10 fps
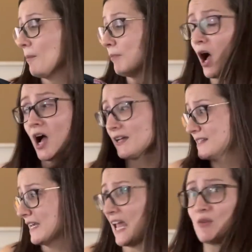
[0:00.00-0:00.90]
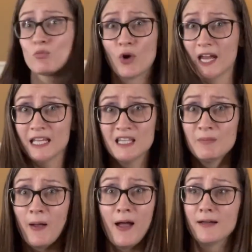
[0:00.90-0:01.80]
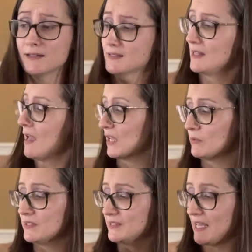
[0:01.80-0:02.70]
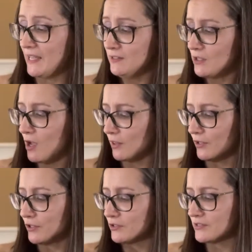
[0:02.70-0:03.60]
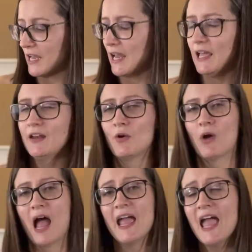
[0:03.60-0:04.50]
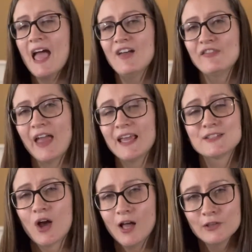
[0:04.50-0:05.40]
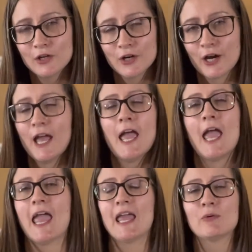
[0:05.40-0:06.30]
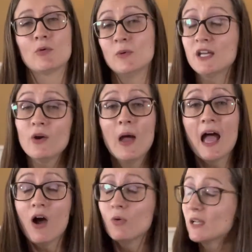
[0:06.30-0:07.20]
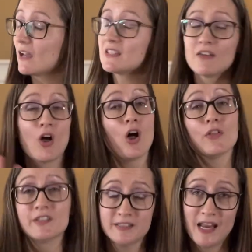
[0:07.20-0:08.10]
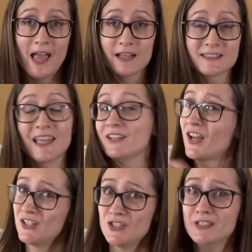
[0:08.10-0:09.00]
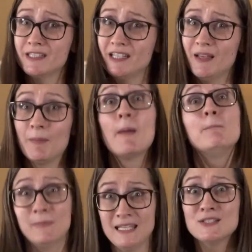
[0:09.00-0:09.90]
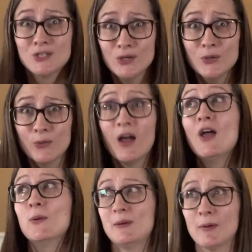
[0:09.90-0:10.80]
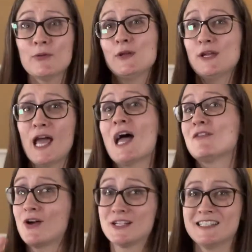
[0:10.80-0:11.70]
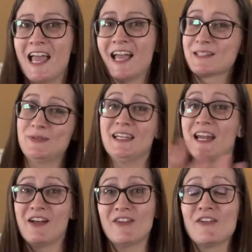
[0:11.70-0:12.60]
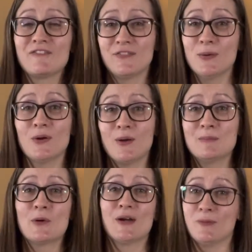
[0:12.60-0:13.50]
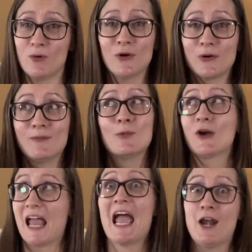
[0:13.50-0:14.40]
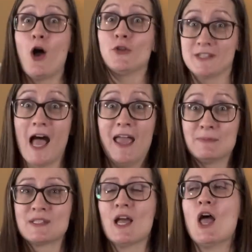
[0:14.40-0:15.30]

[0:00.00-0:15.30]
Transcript: box. It came right in the box. It was $10, and I have a toddler, and when we go out, we have to have all the snacks, and not just him, me too. We both need to have our snacks. We need to have our food on board and water on board at all times.